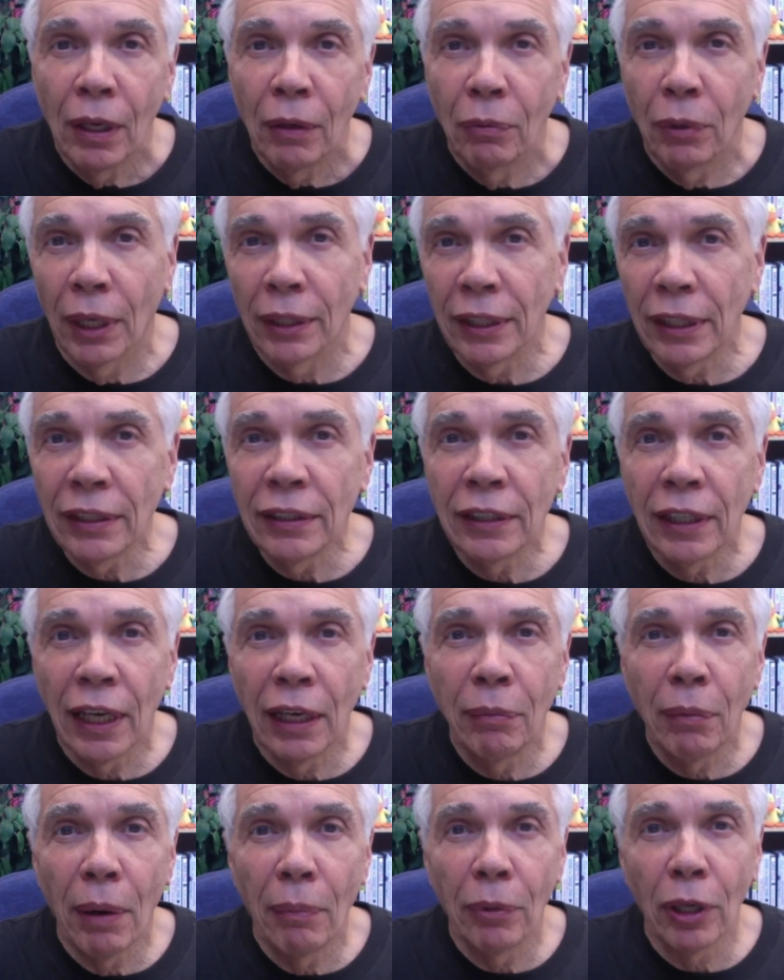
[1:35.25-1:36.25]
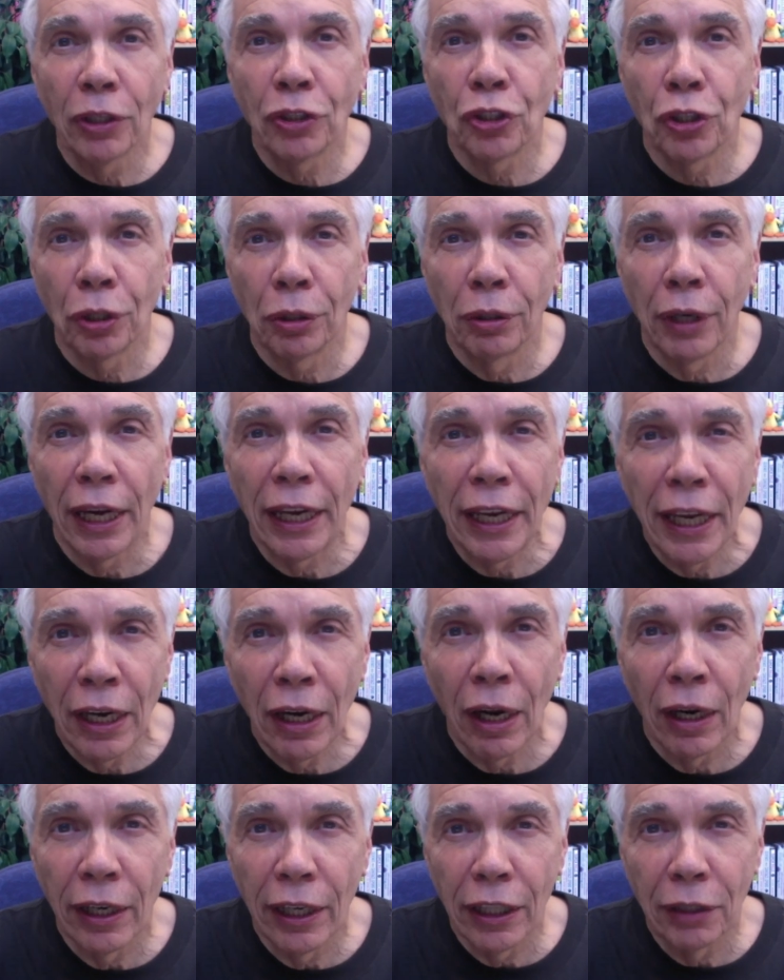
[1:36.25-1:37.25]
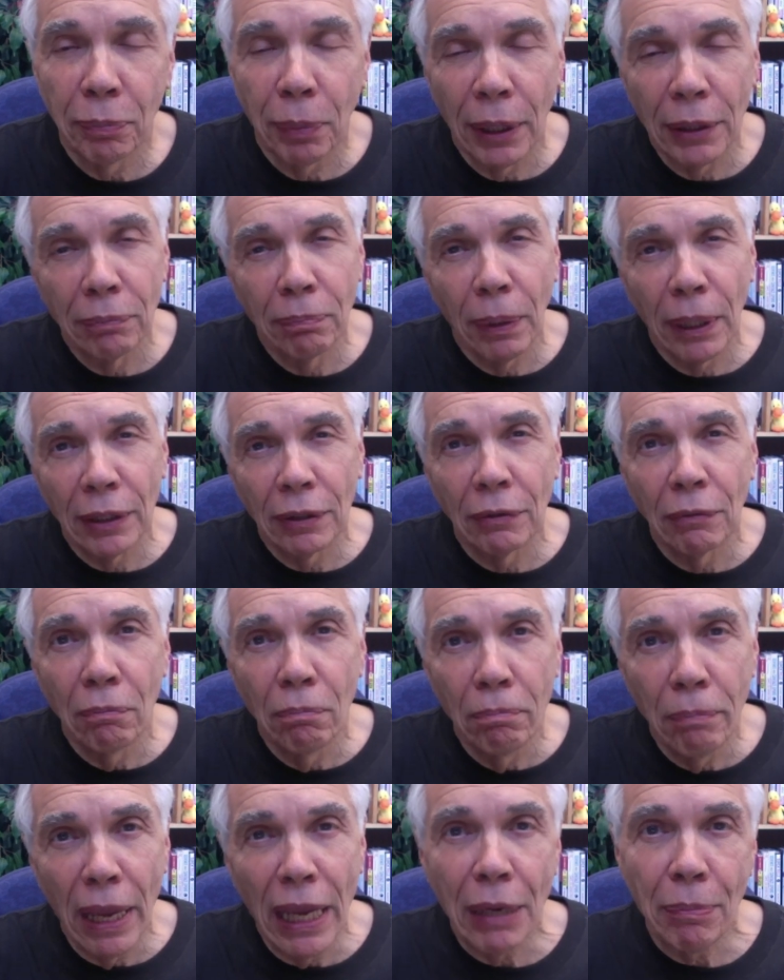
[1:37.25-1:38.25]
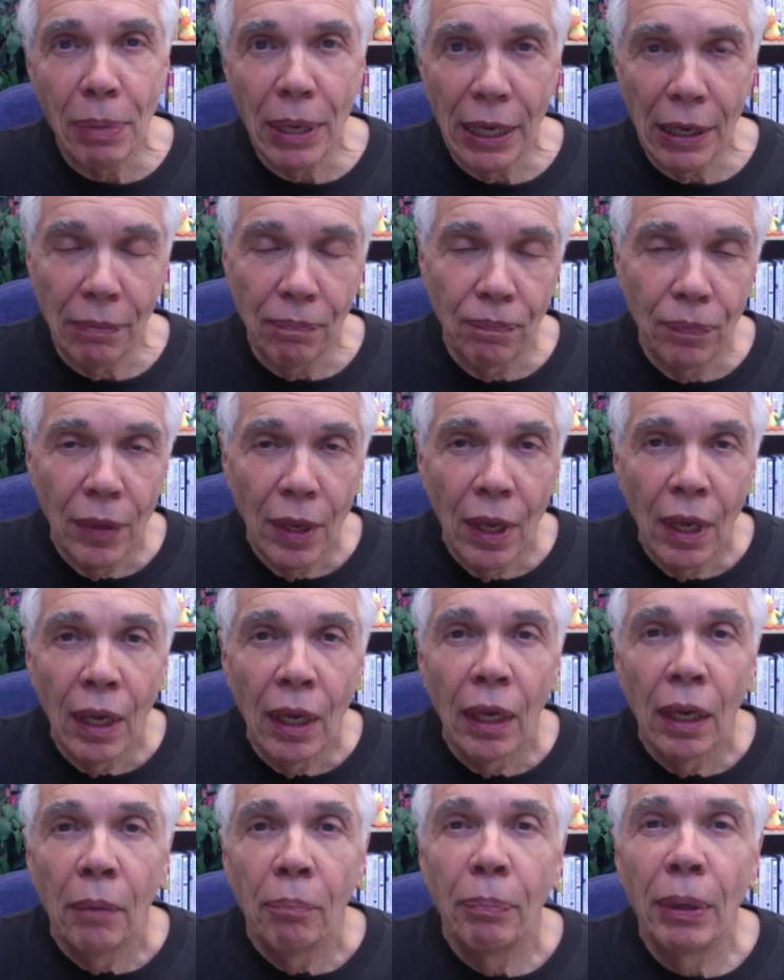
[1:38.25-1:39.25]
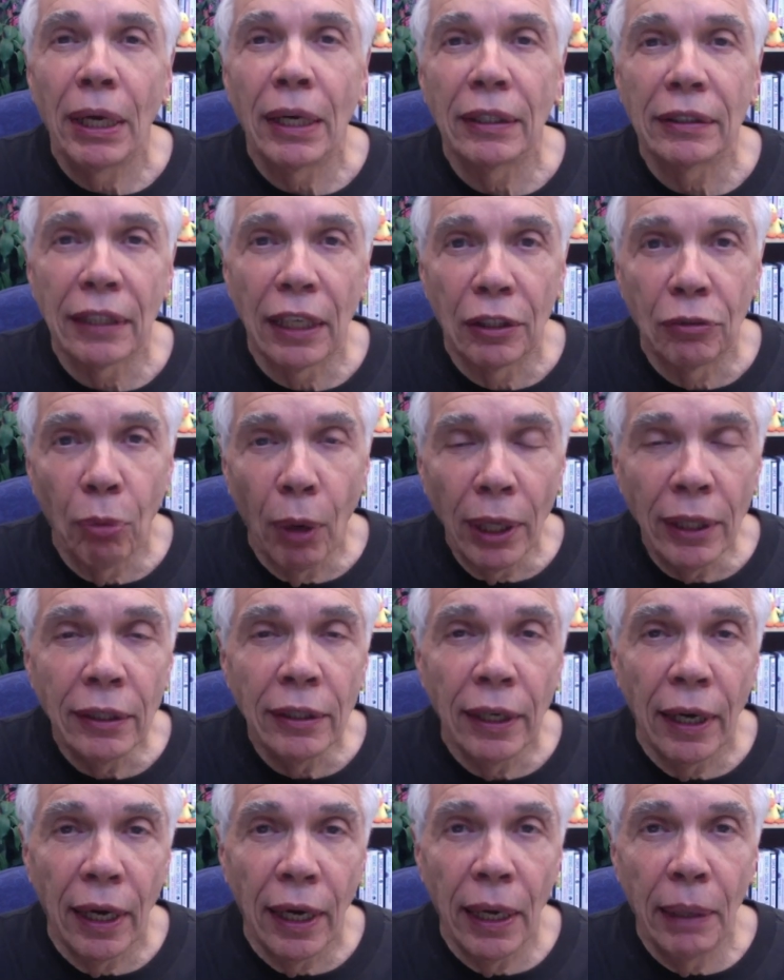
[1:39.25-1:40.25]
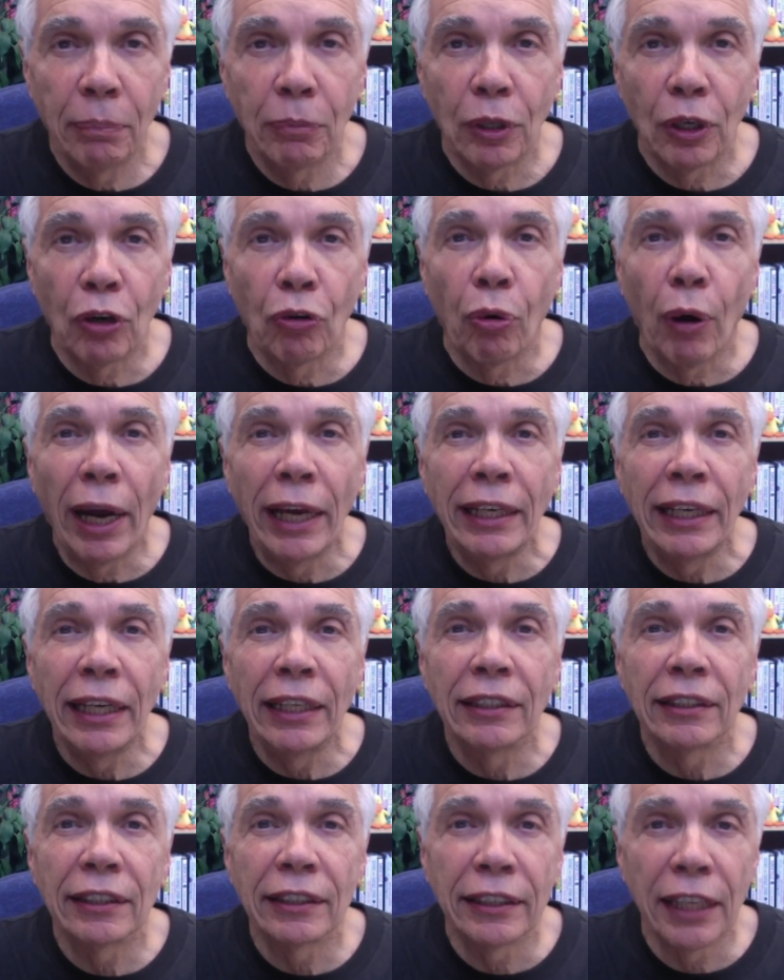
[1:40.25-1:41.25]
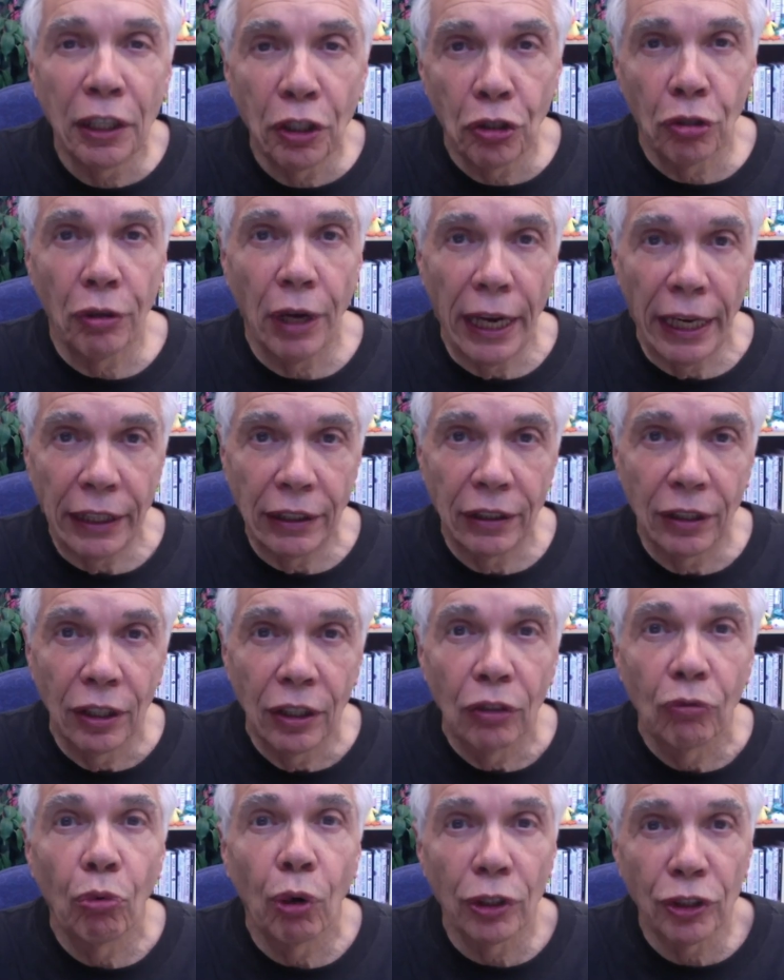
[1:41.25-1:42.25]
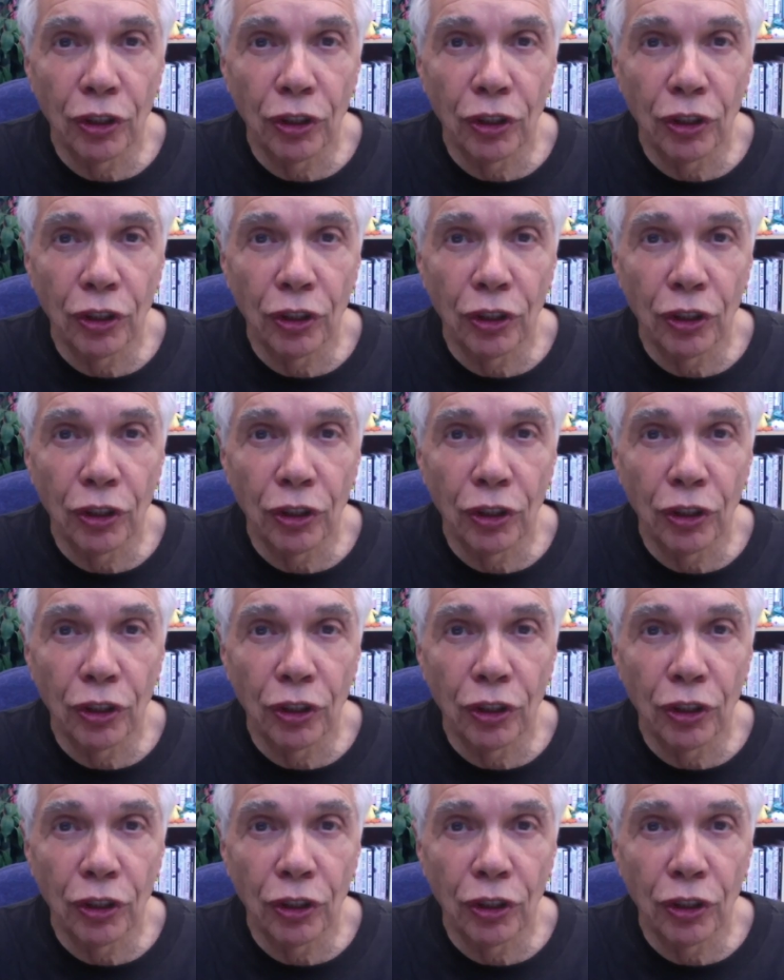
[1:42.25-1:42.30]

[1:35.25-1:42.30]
Well, this time I'm not sure I hit on it, but maybe. Because at one time, quinine citrate was